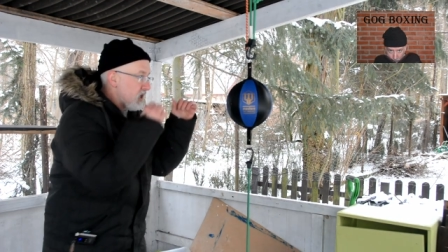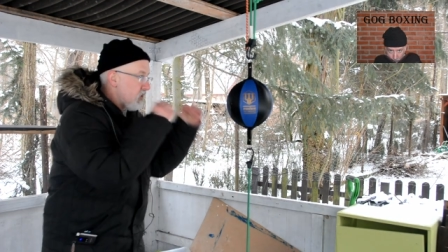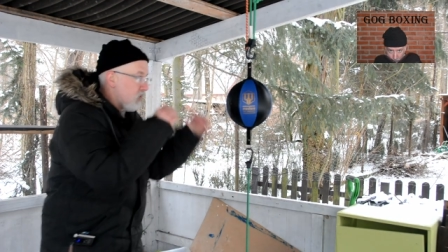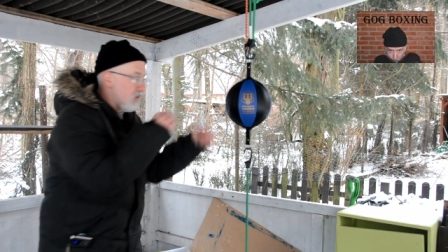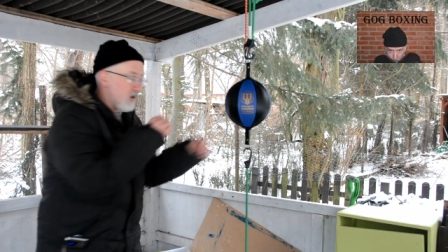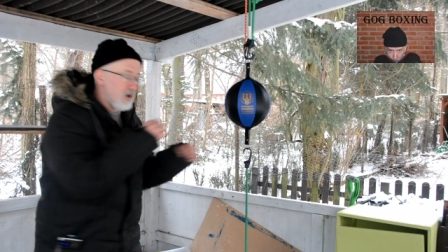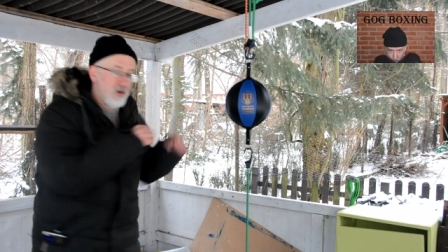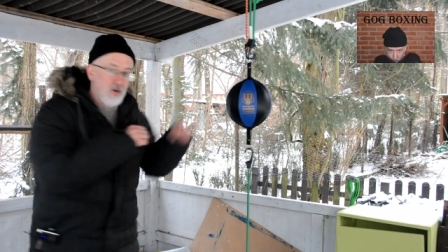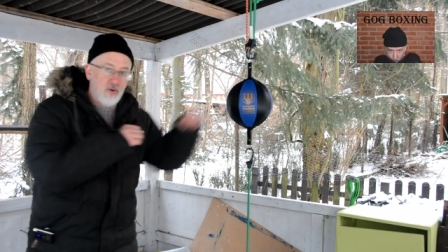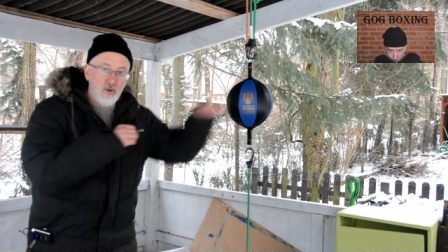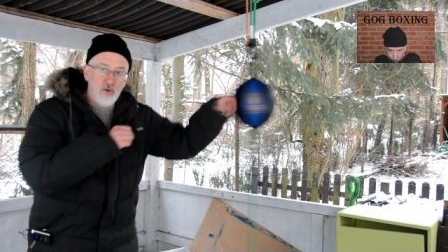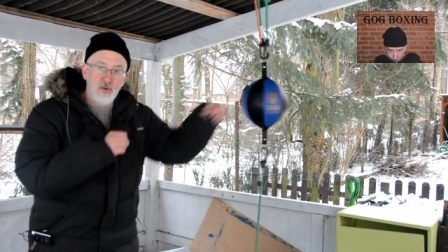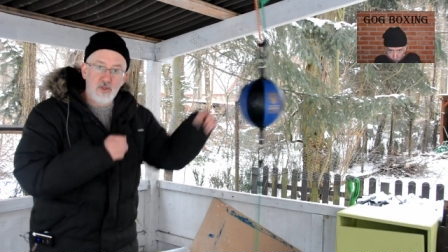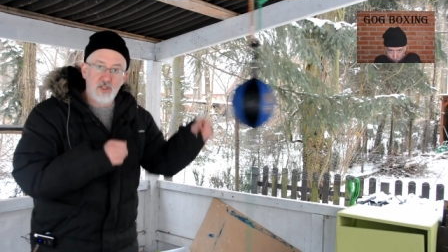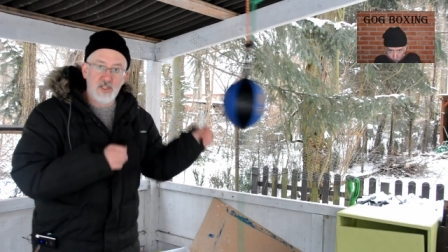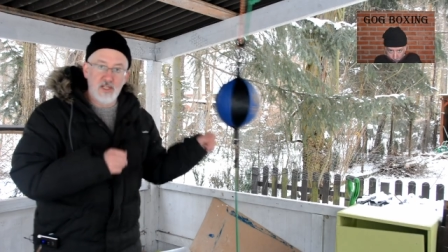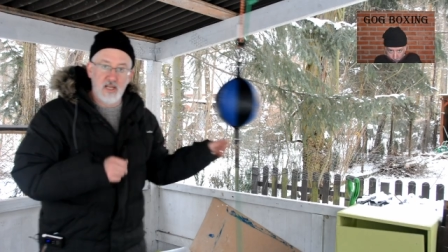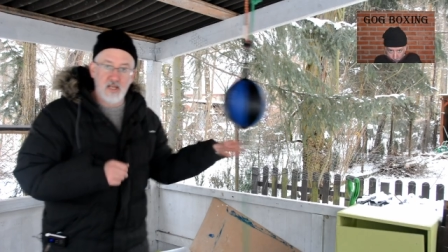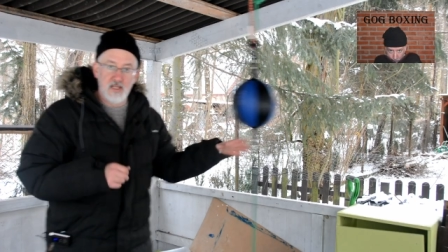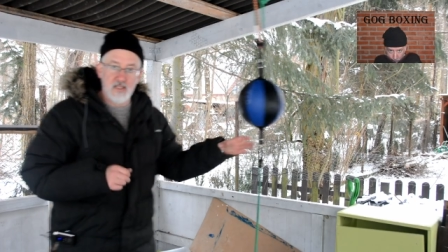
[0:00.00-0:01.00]
when you're in your
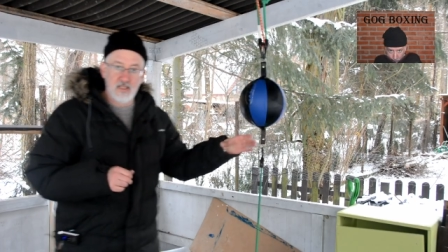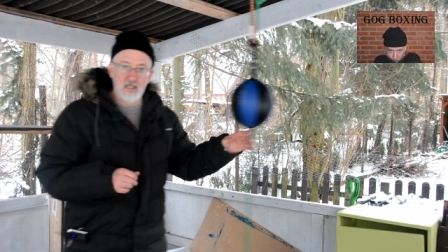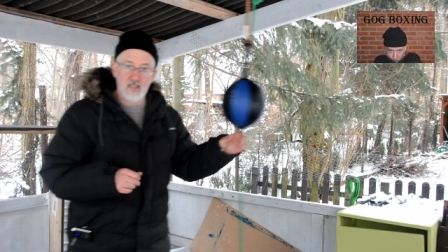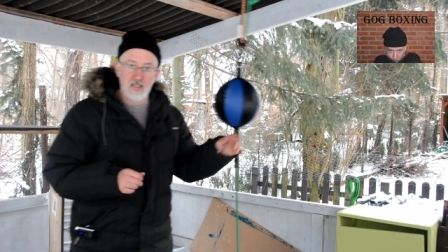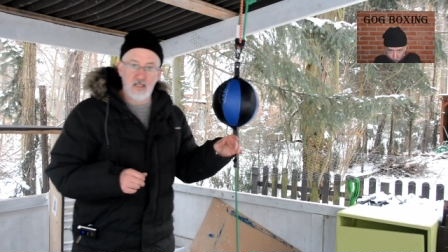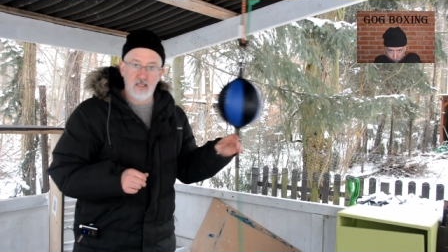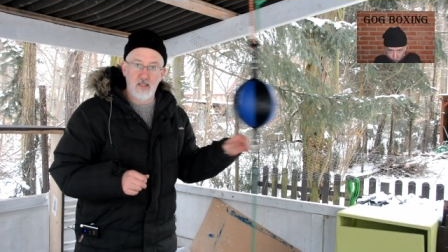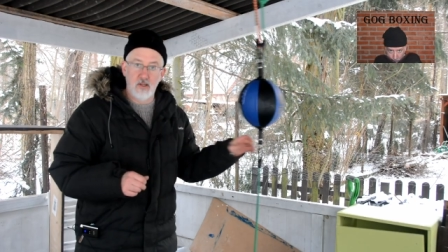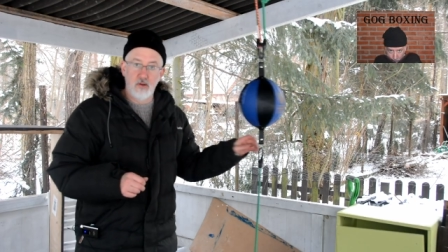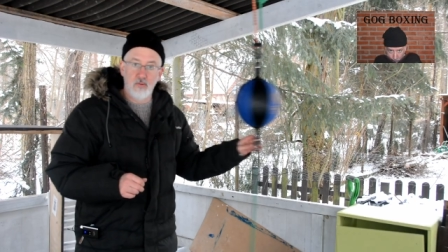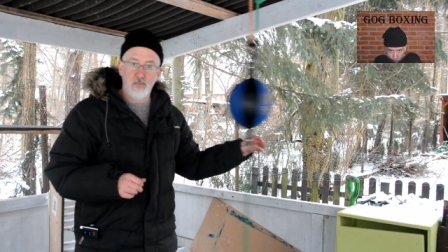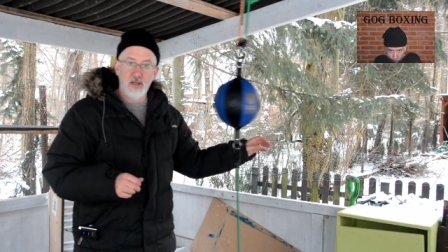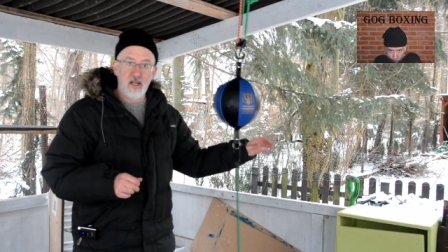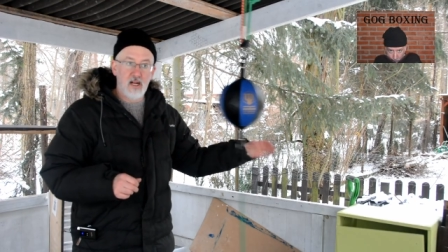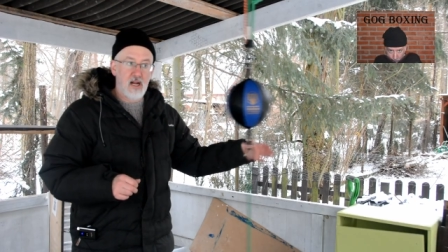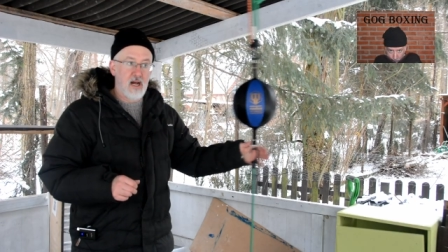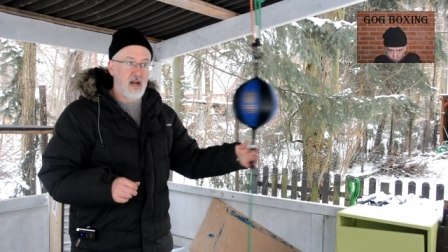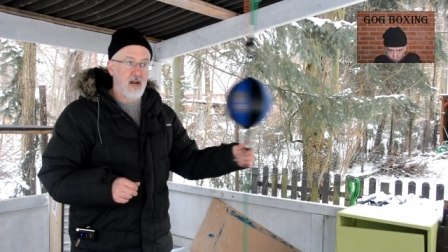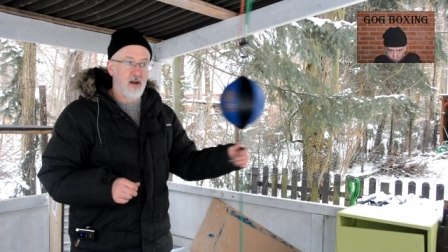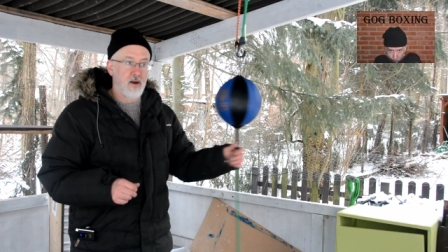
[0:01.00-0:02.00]
stance, it's a little bit
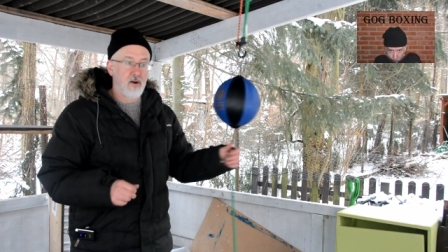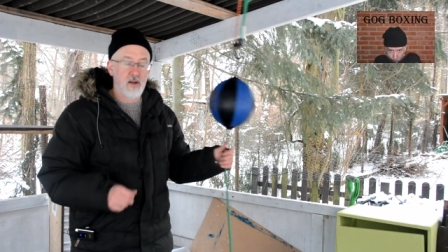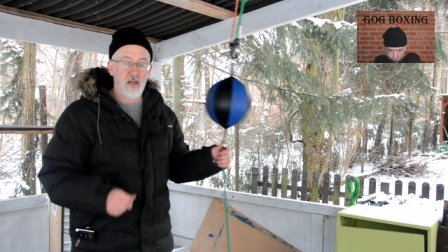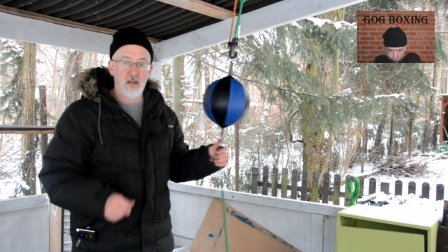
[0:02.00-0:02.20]
higher.